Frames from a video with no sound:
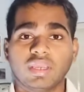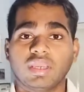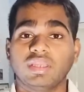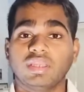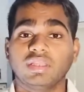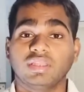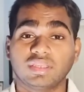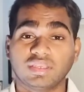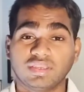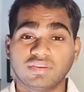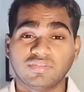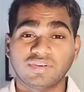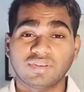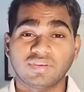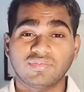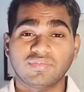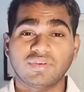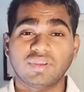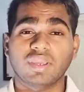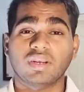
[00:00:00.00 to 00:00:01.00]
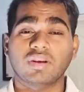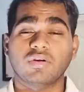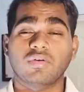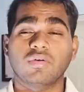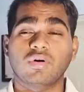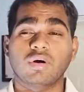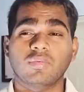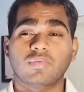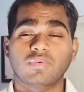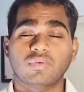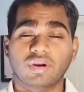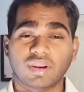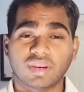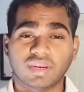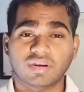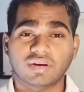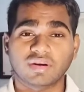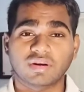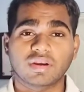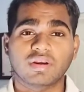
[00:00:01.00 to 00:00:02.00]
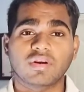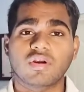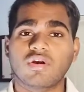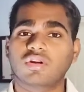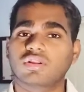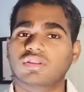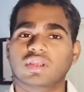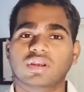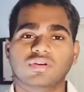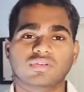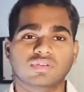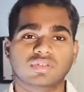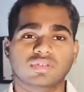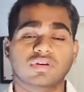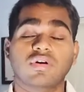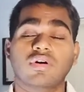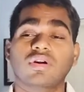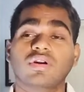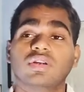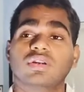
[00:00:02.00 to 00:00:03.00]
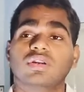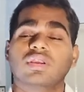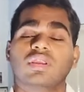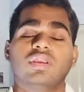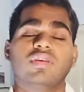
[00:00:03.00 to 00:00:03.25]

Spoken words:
In the evening, we can go up to 800 or 1000 or